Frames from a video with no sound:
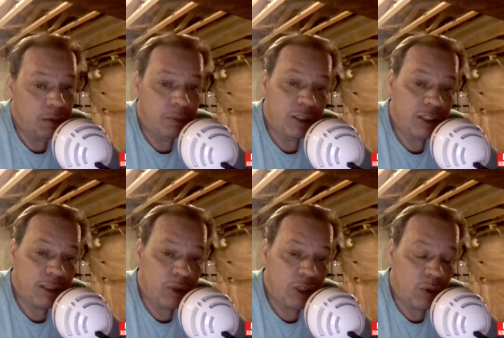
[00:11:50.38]
Please
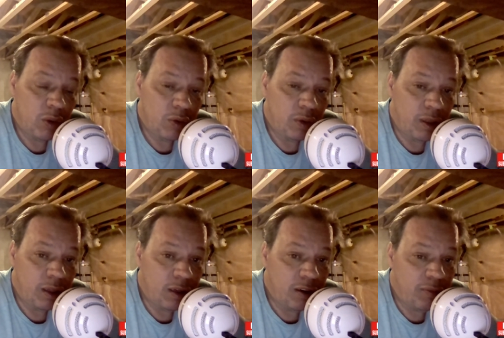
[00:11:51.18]
let me know what you
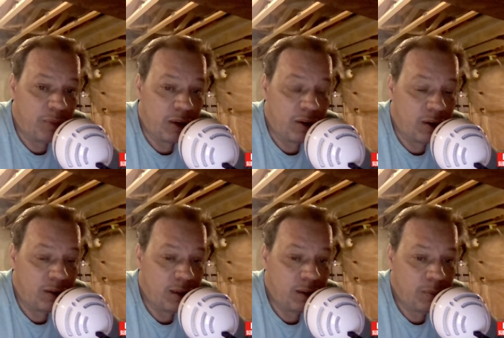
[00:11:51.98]
think of my
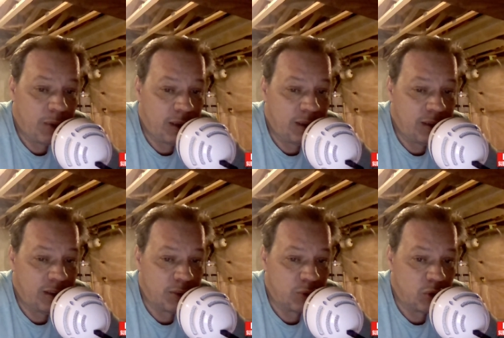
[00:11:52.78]
content by hitting
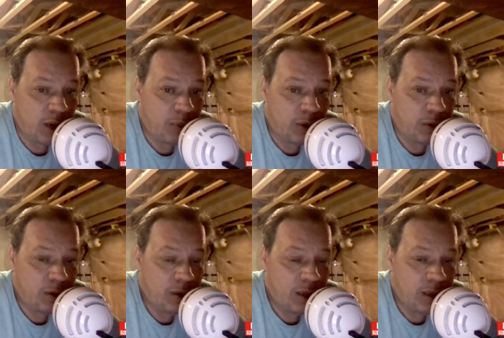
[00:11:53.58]
the subscribe
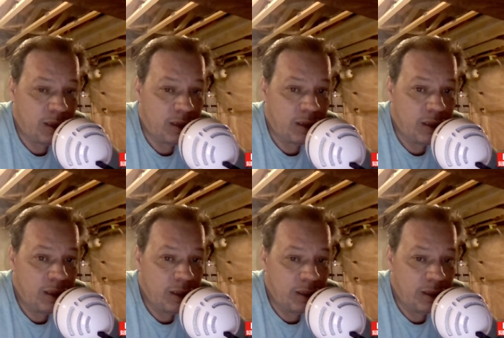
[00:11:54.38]
button. And
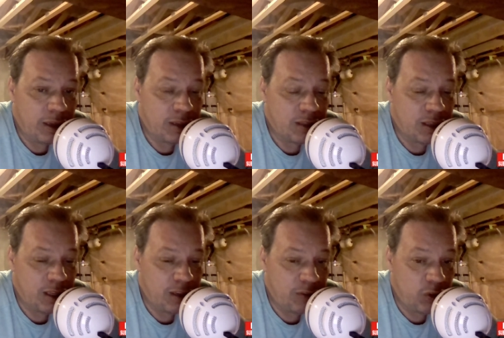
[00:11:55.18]
like I said,
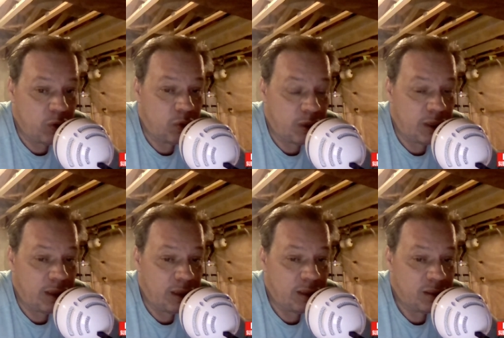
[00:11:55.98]
if you agree
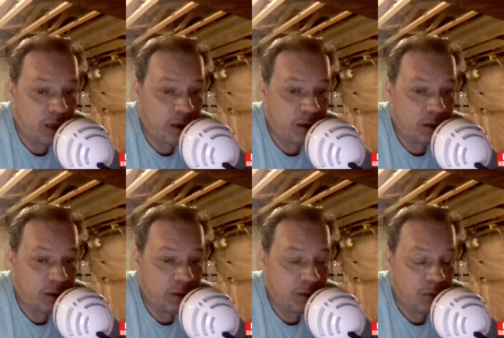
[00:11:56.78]
that the Senate,
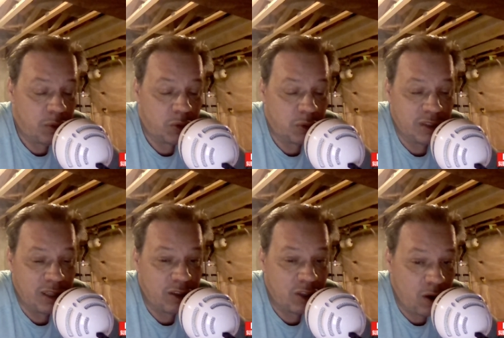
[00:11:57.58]
or should we say
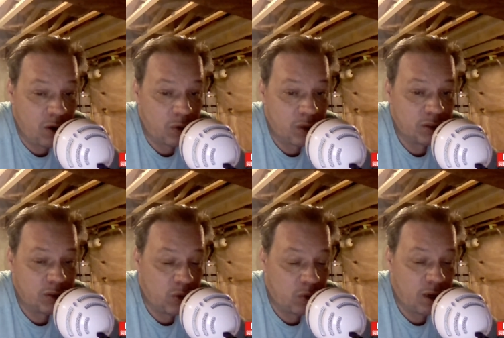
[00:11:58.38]
the Congress,
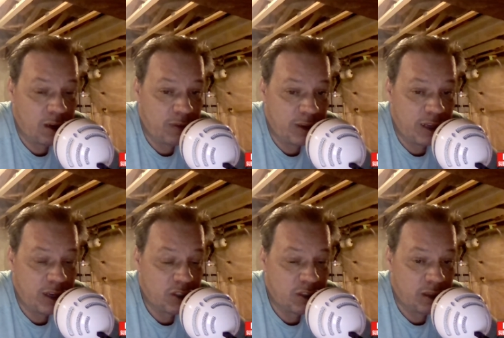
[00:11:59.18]
going on a
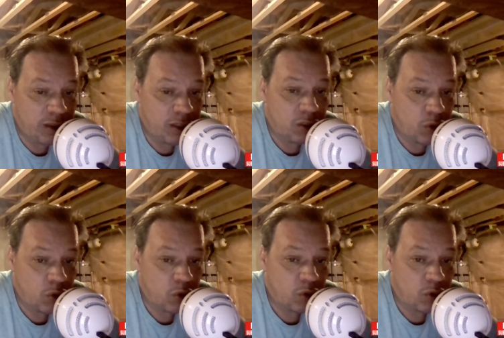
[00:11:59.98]
vacation at this crucial